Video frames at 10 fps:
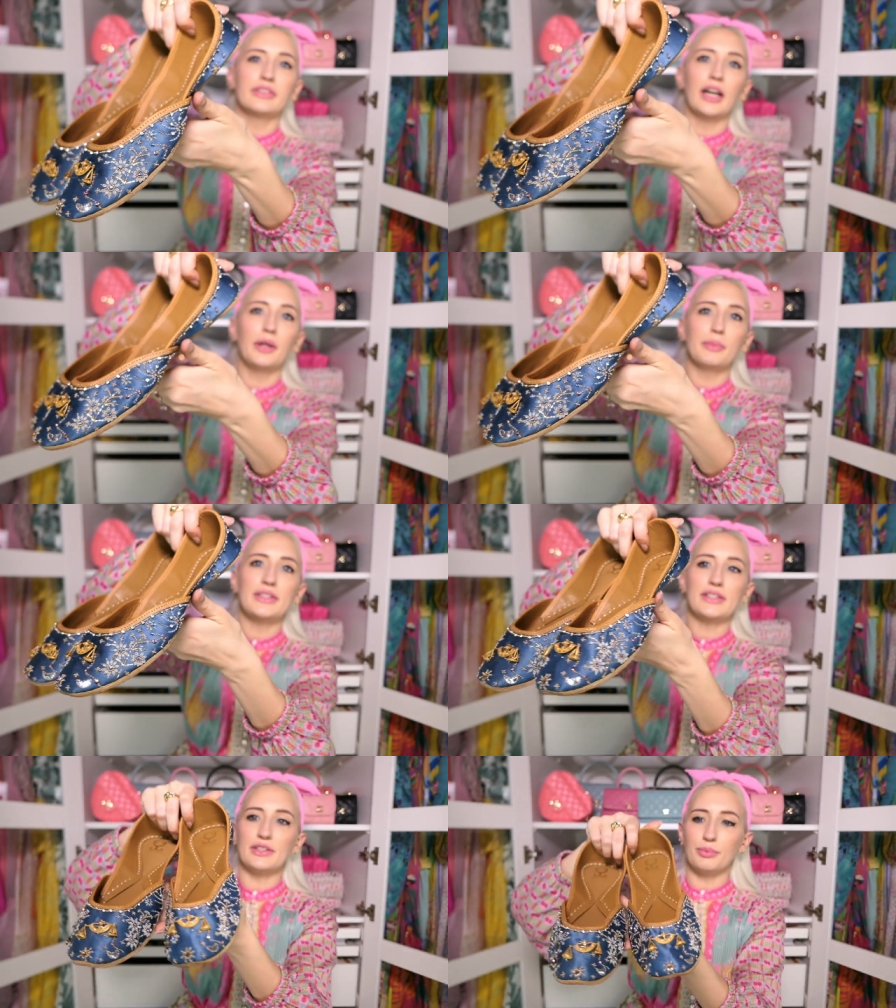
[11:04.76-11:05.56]

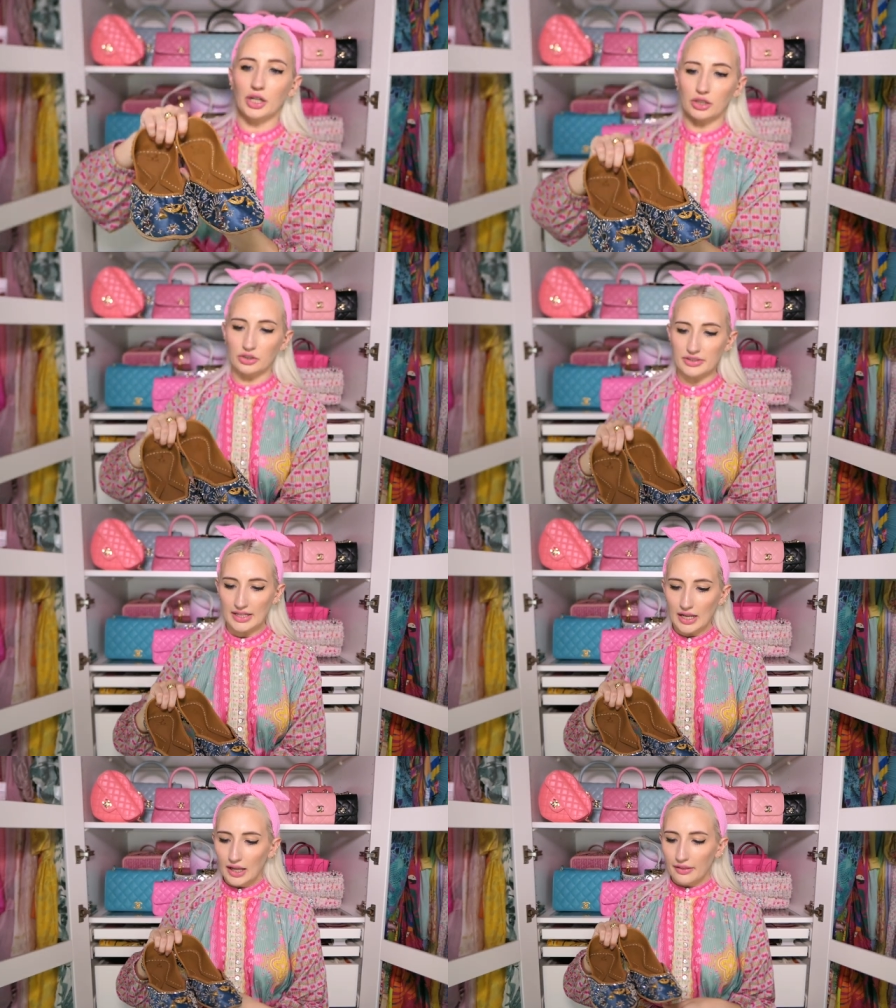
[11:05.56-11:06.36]
diamonds and sparkles.
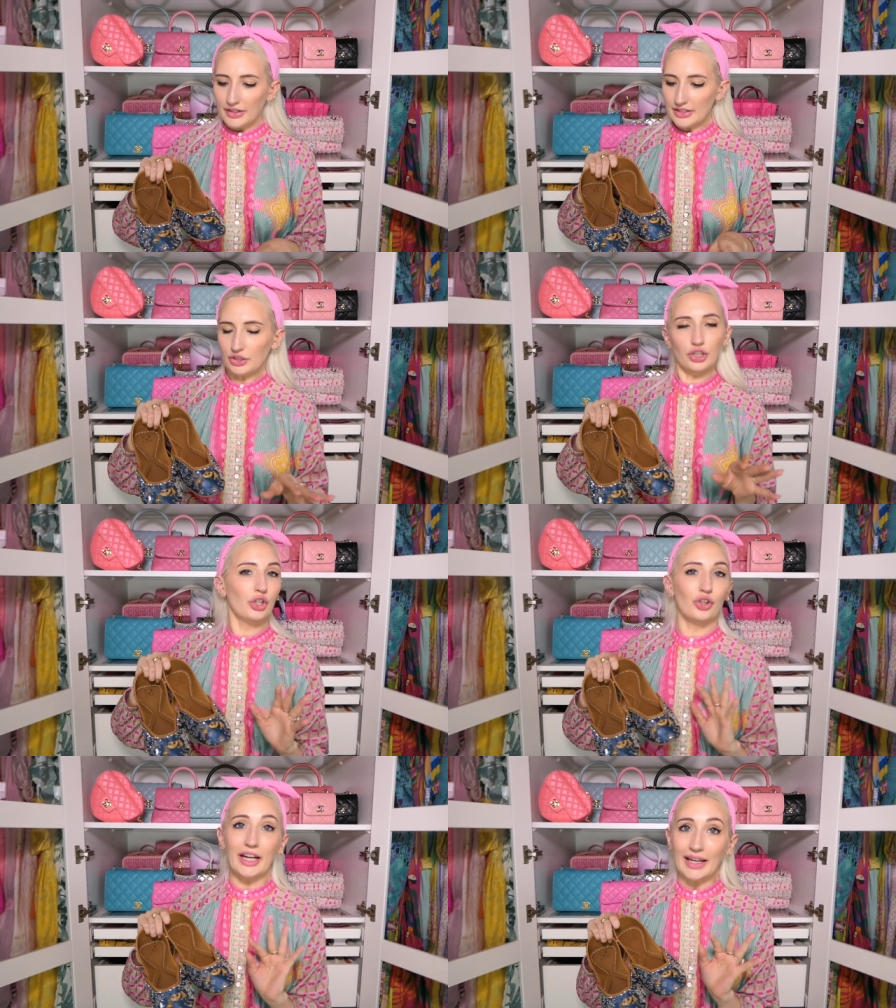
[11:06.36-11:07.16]
These are a
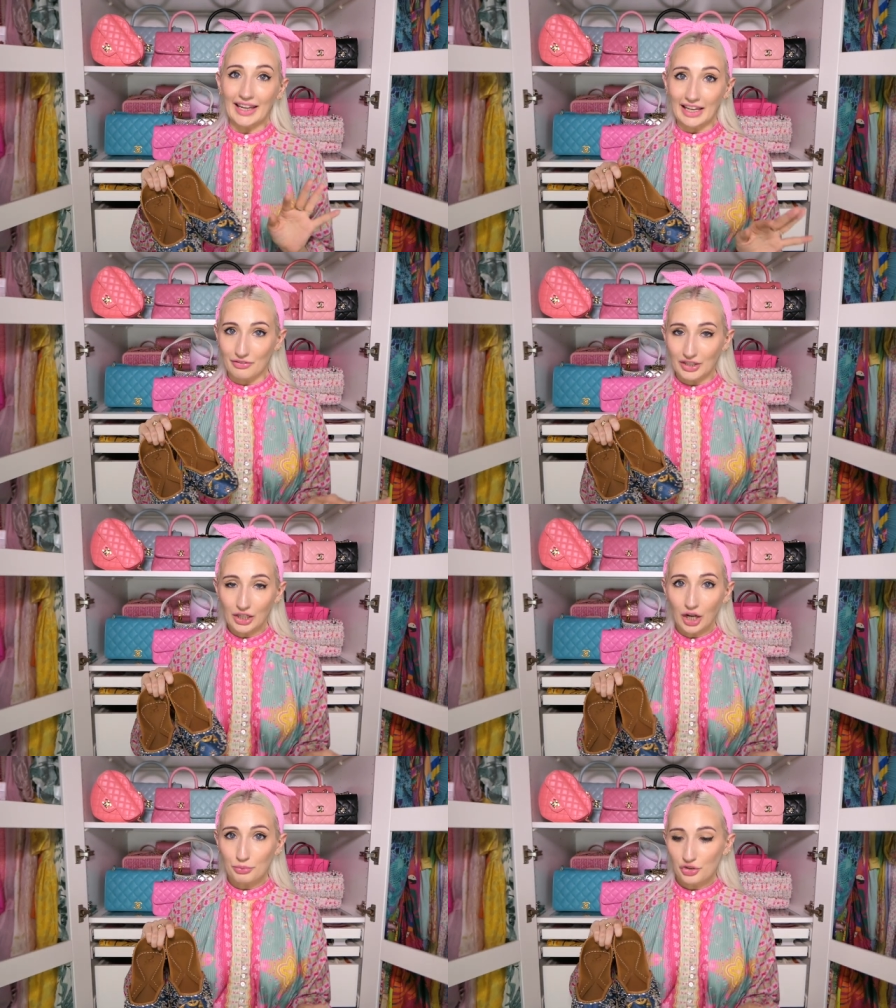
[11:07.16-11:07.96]
great evening
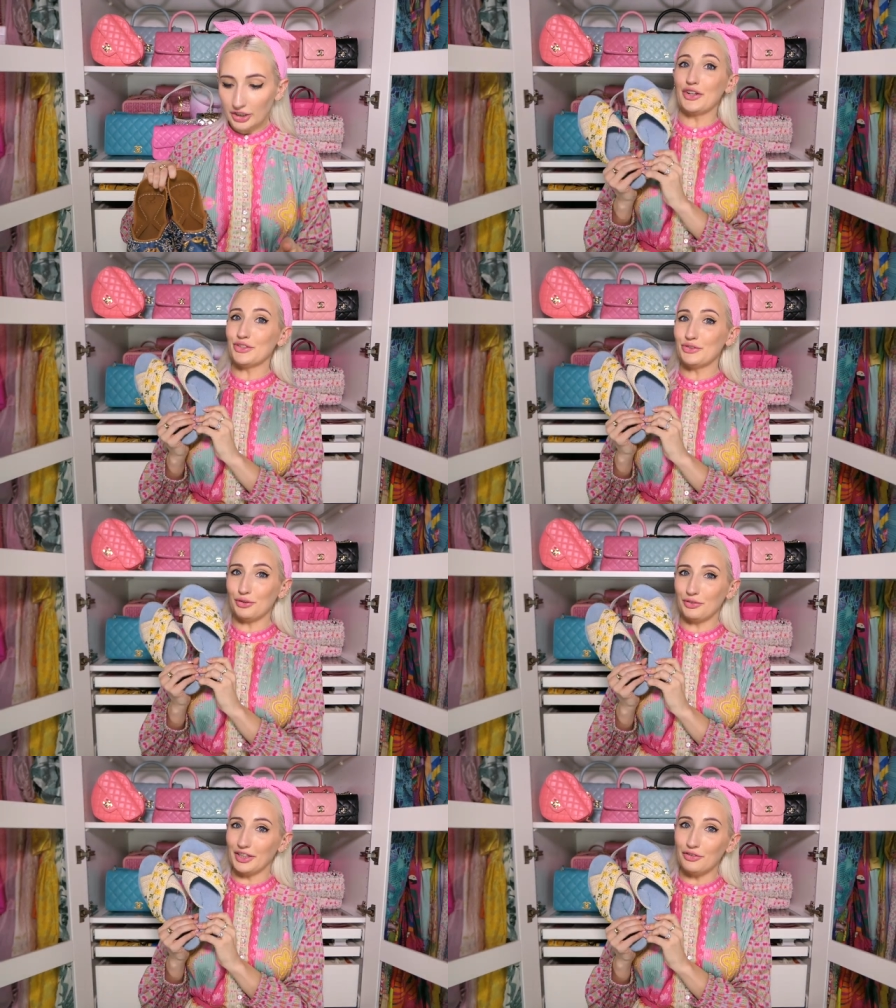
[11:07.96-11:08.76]
option. Also
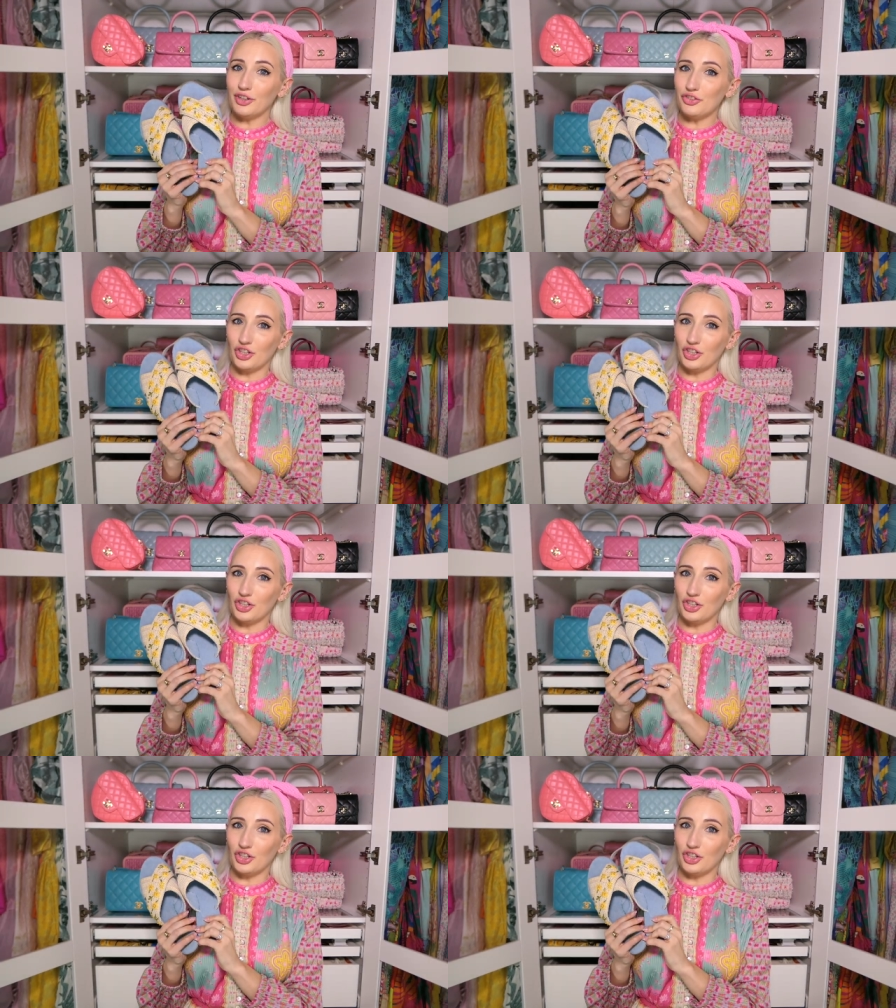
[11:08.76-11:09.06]
do really fun